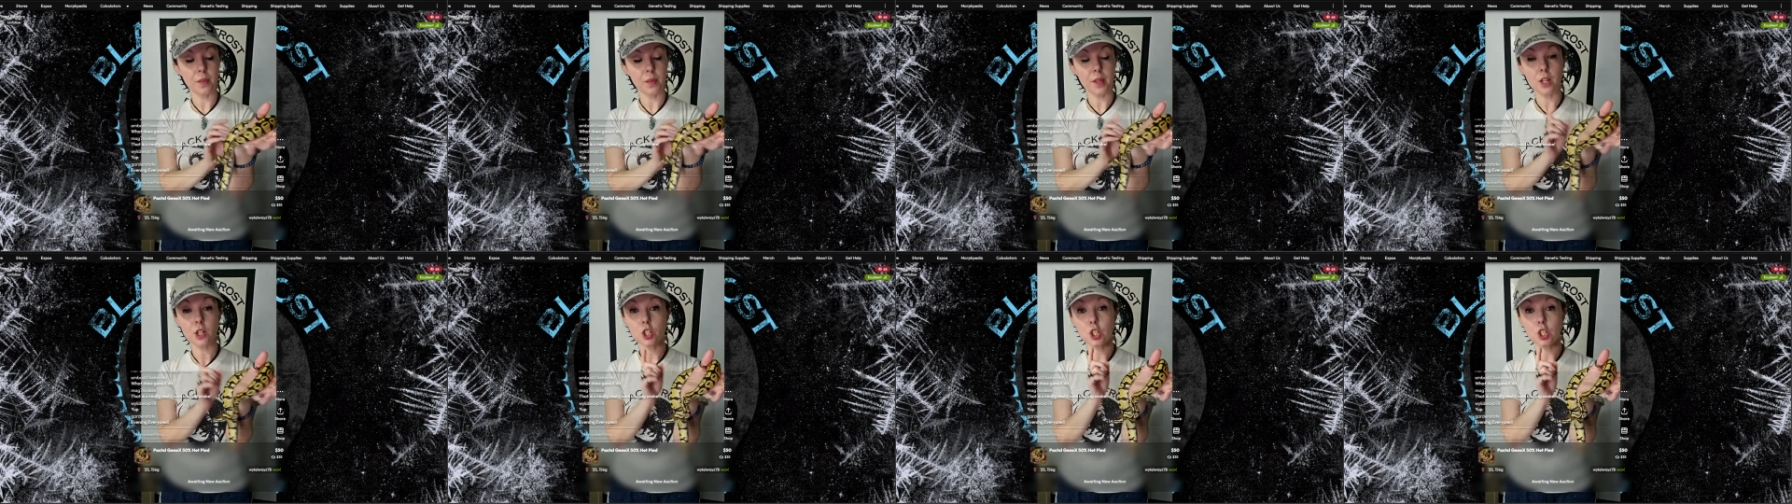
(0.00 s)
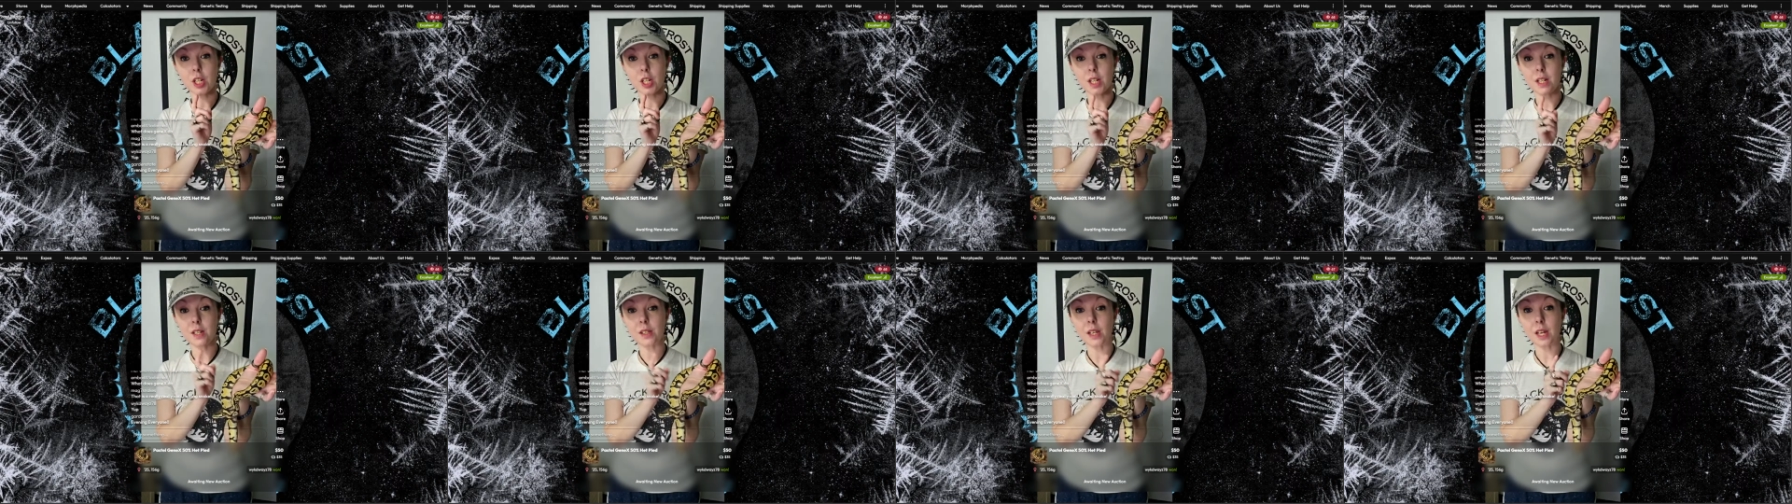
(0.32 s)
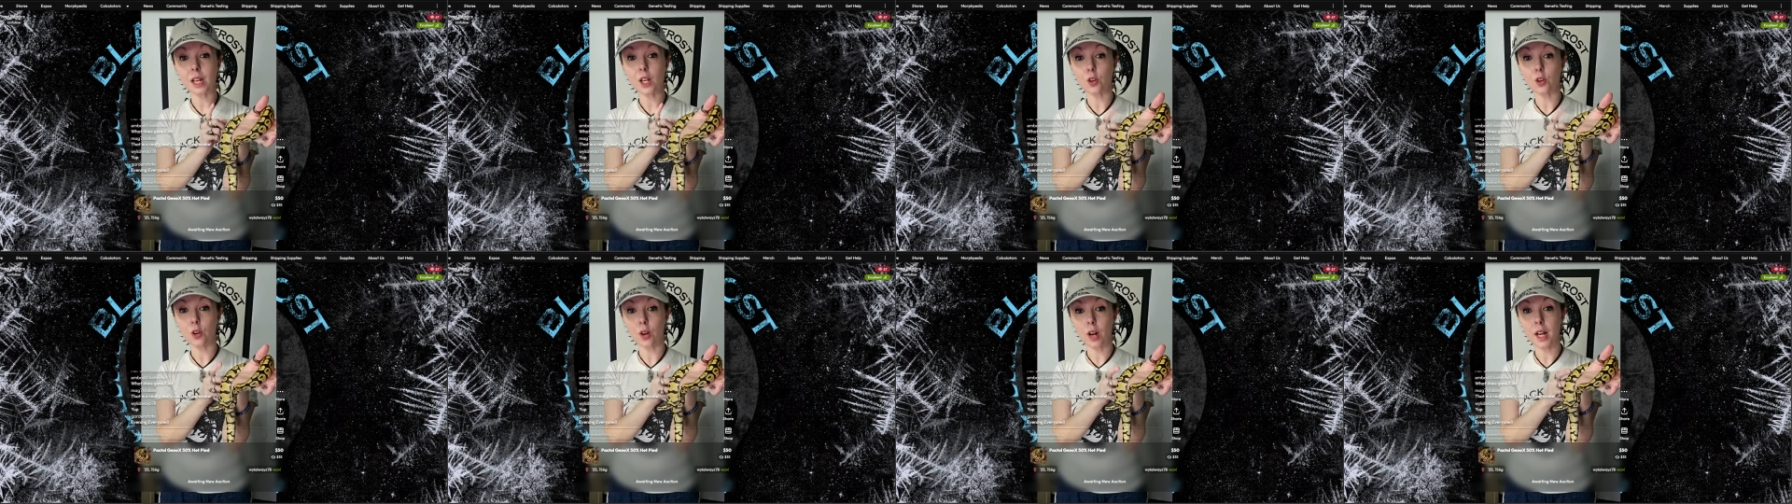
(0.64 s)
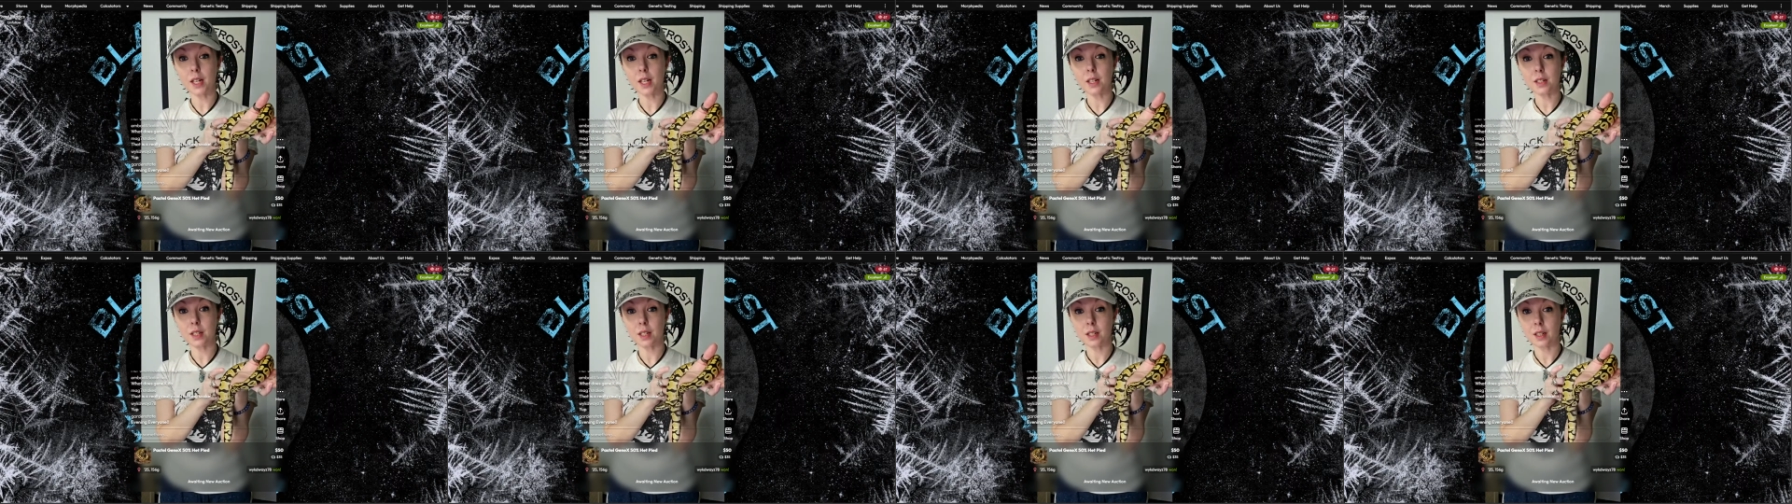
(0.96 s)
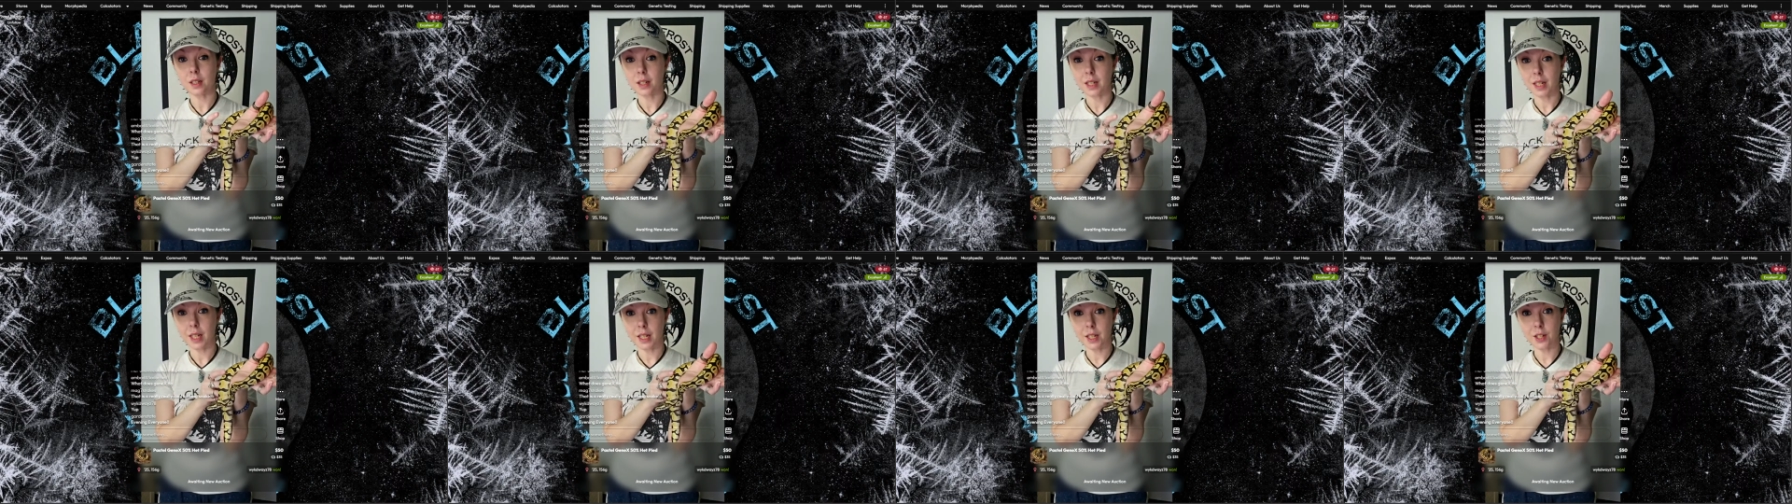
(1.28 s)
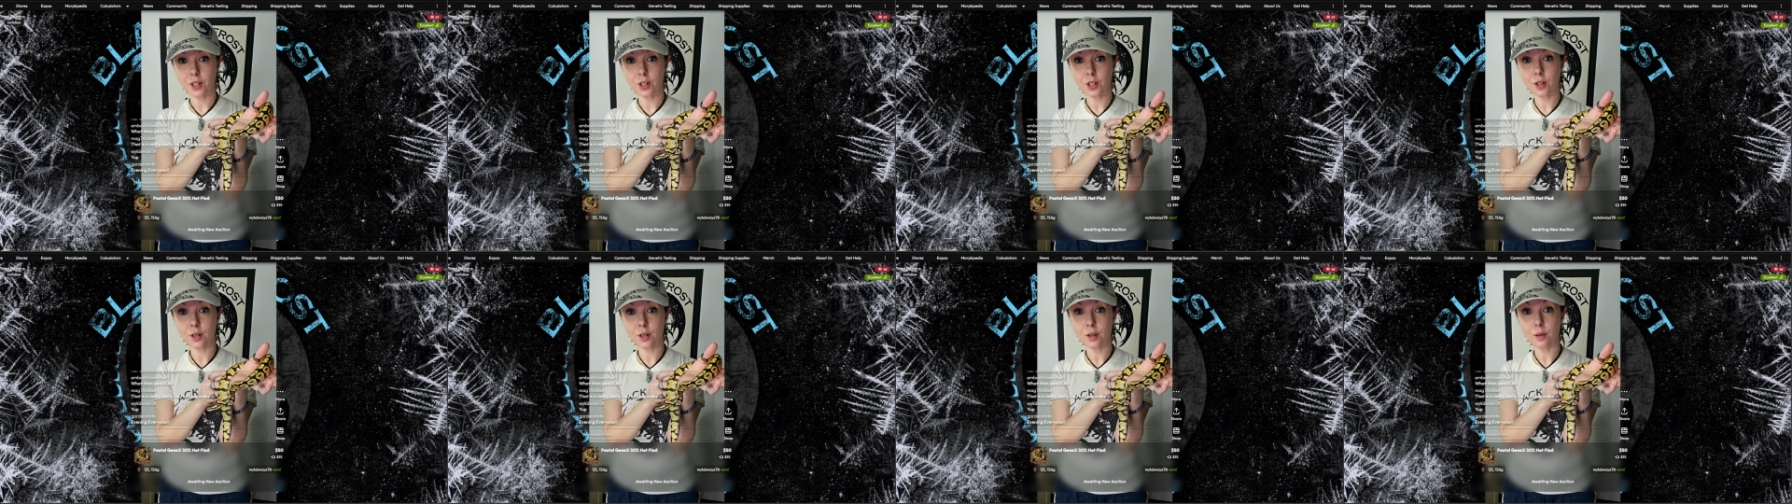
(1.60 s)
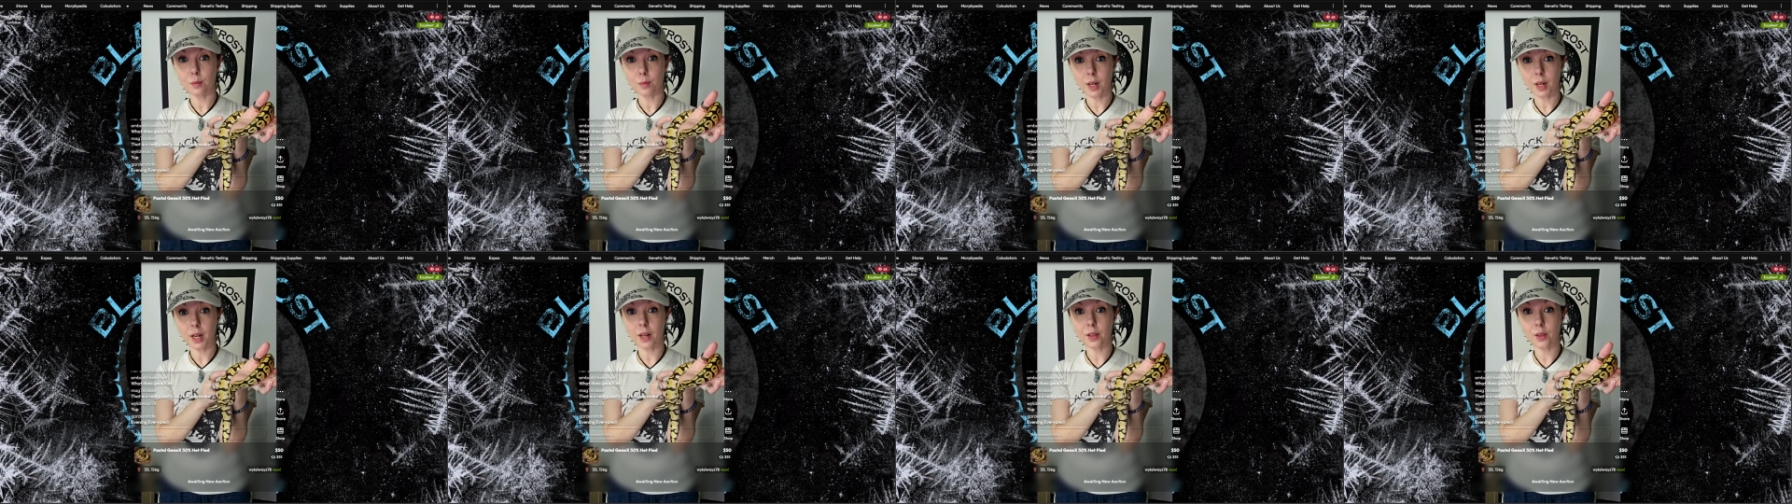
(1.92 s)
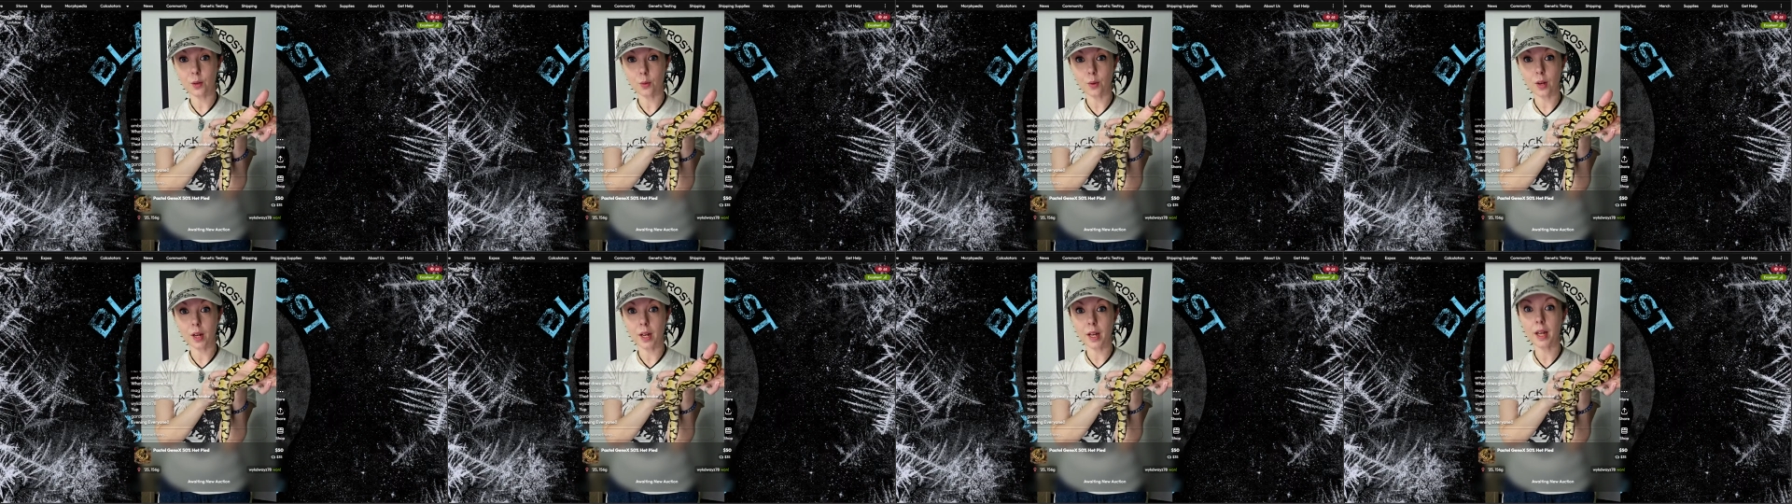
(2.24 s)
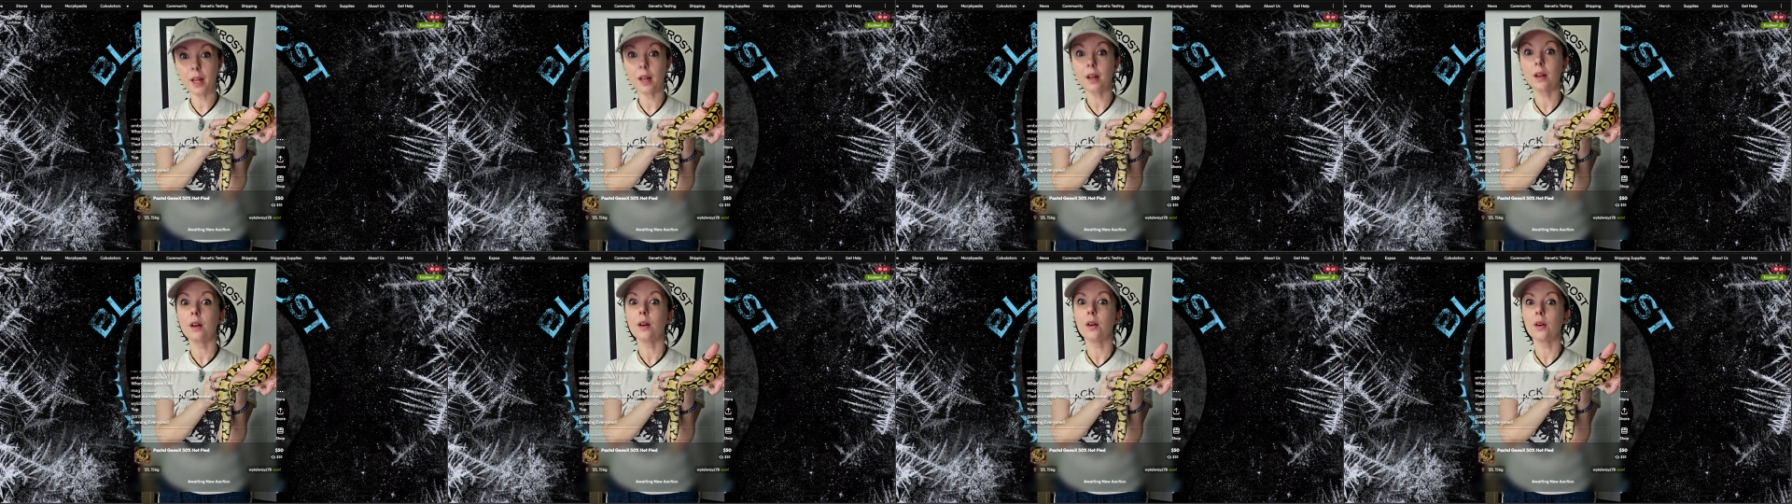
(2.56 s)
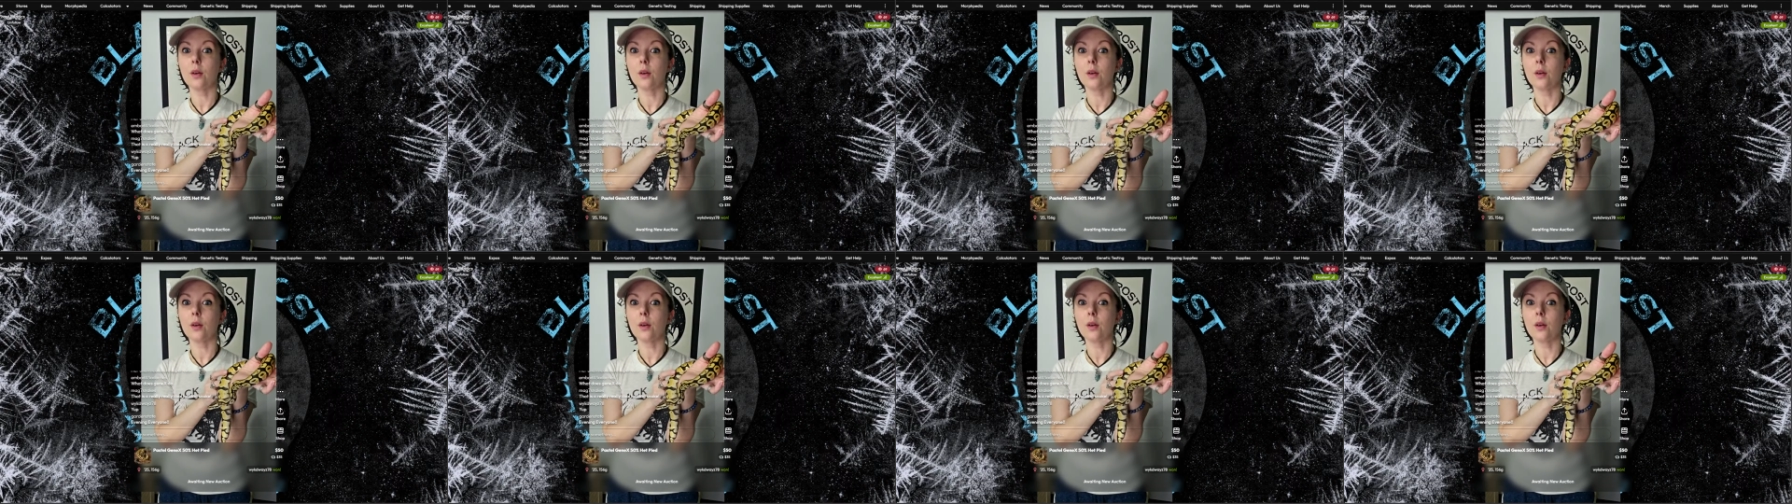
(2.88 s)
She is a great eater, by the way.